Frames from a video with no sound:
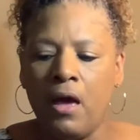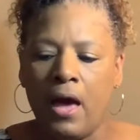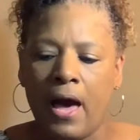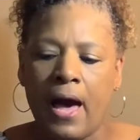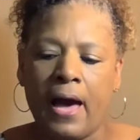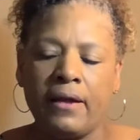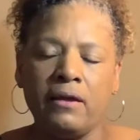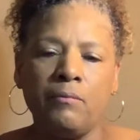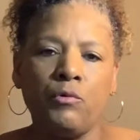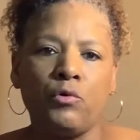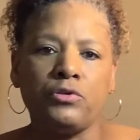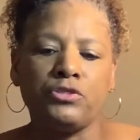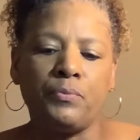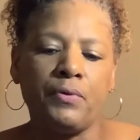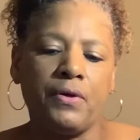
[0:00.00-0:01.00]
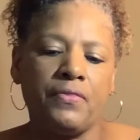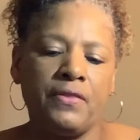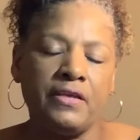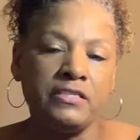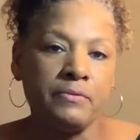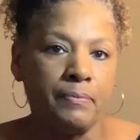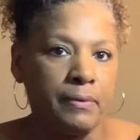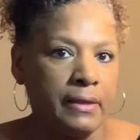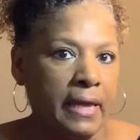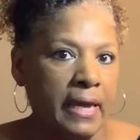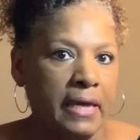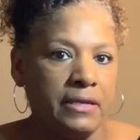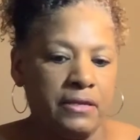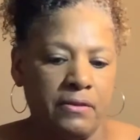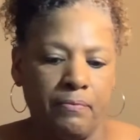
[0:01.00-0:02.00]
I am going to put this plant
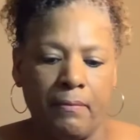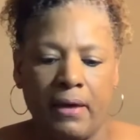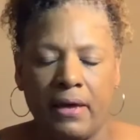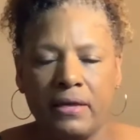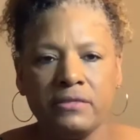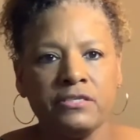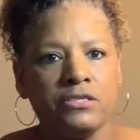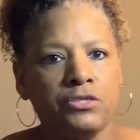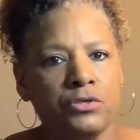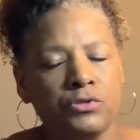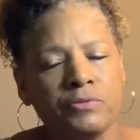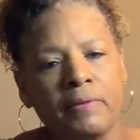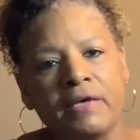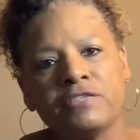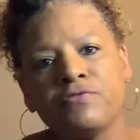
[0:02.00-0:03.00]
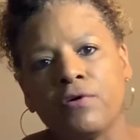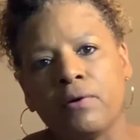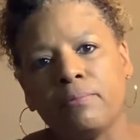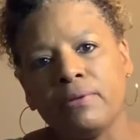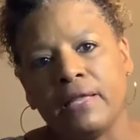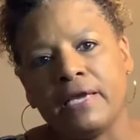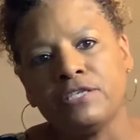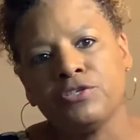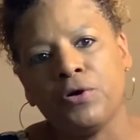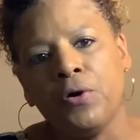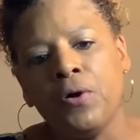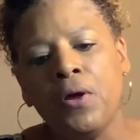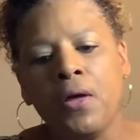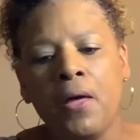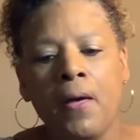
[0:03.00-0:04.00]
in mine and use mine for a planter,
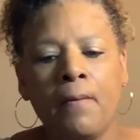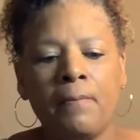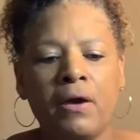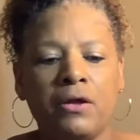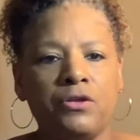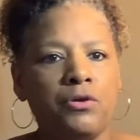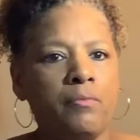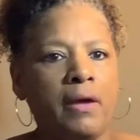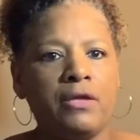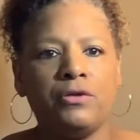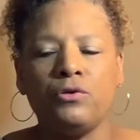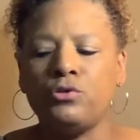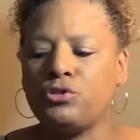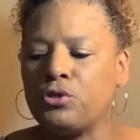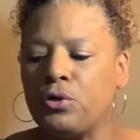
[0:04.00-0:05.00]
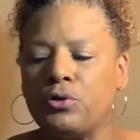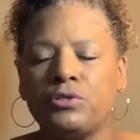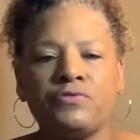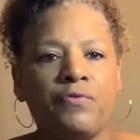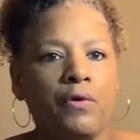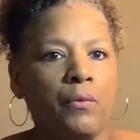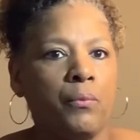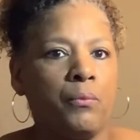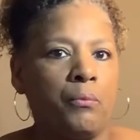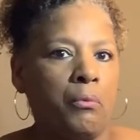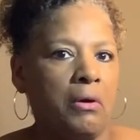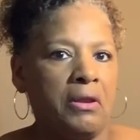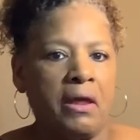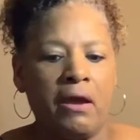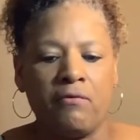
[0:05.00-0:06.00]
but you may use yours for
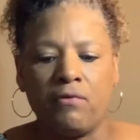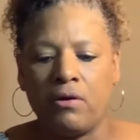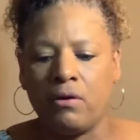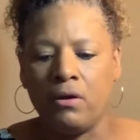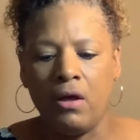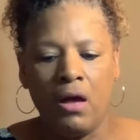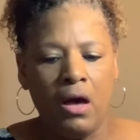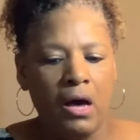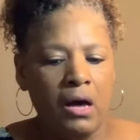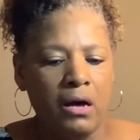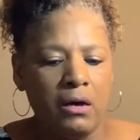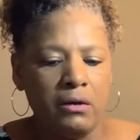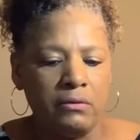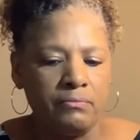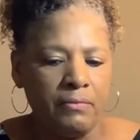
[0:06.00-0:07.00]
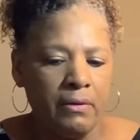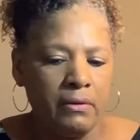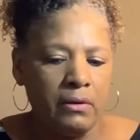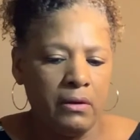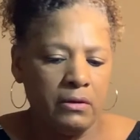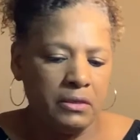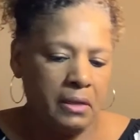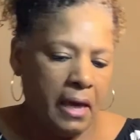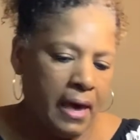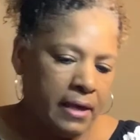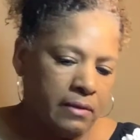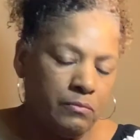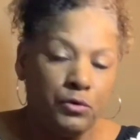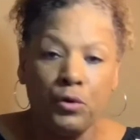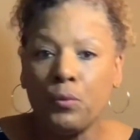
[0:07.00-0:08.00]
whatever
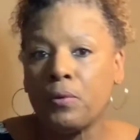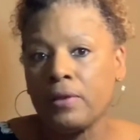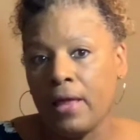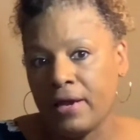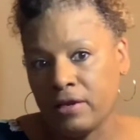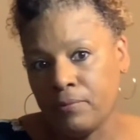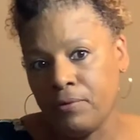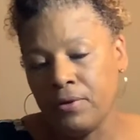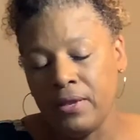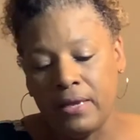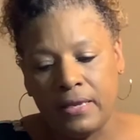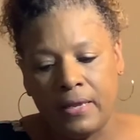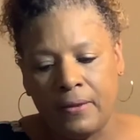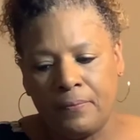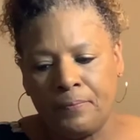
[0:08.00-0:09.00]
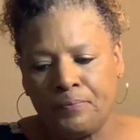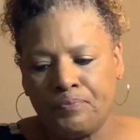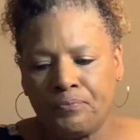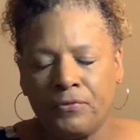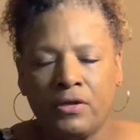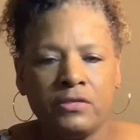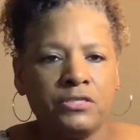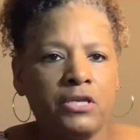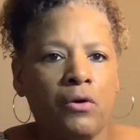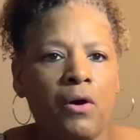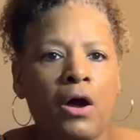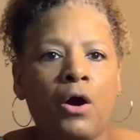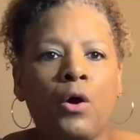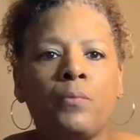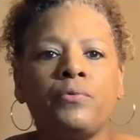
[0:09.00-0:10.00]
item you would like to put in it. So I
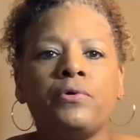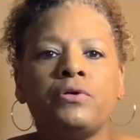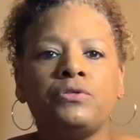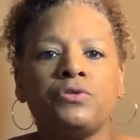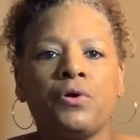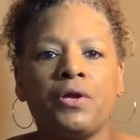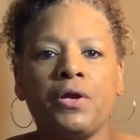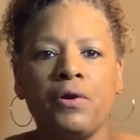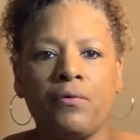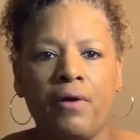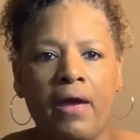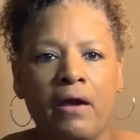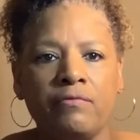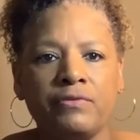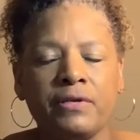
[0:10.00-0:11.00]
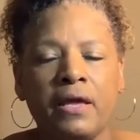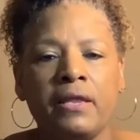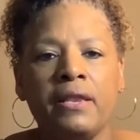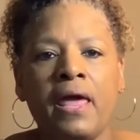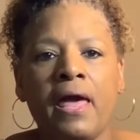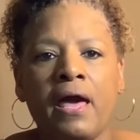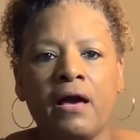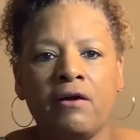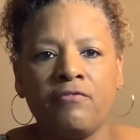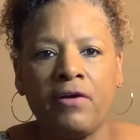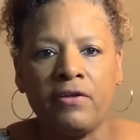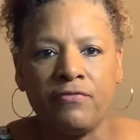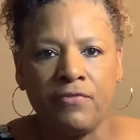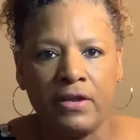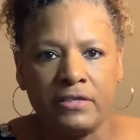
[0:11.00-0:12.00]
hope you enjoy your craft and have a
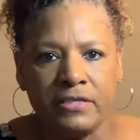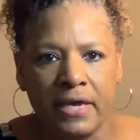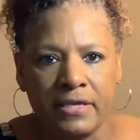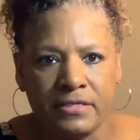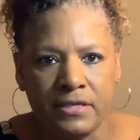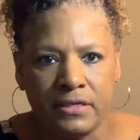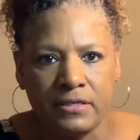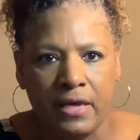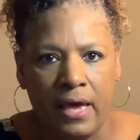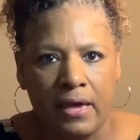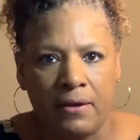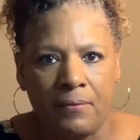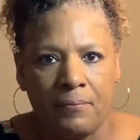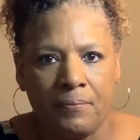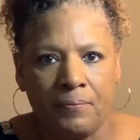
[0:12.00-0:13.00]
fantastic day.